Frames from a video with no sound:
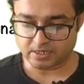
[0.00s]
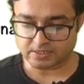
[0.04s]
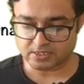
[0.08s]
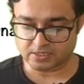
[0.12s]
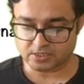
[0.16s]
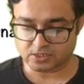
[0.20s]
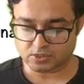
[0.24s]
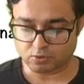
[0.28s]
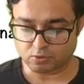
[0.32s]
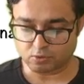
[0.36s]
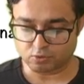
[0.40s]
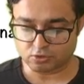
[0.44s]

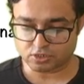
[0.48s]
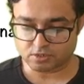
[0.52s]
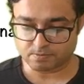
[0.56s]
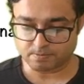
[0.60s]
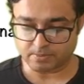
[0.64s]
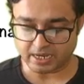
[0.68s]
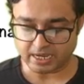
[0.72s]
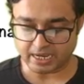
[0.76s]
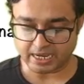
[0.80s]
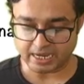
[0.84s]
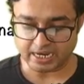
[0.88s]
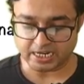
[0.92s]
is caused
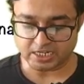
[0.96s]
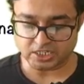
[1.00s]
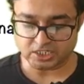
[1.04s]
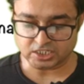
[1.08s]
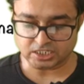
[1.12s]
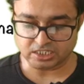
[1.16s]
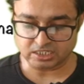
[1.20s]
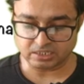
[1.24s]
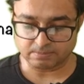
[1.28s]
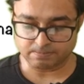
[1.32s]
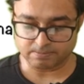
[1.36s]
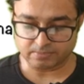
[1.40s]
by
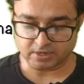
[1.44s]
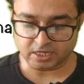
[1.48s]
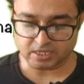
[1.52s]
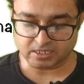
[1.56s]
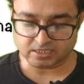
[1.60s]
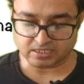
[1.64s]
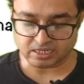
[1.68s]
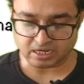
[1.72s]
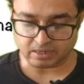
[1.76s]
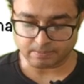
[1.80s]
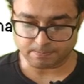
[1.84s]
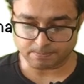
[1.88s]

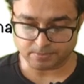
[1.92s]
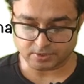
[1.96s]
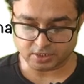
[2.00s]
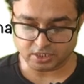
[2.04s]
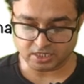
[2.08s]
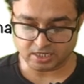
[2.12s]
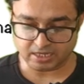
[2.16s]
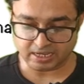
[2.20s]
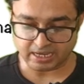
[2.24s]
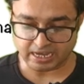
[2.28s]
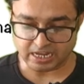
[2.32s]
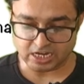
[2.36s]

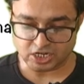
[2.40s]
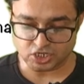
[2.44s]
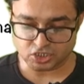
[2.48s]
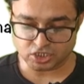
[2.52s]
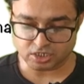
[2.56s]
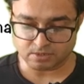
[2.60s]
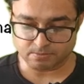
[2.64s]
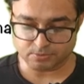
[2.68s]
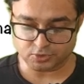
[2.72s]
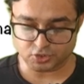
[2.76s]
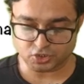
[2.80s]
anti-presynaptic calcium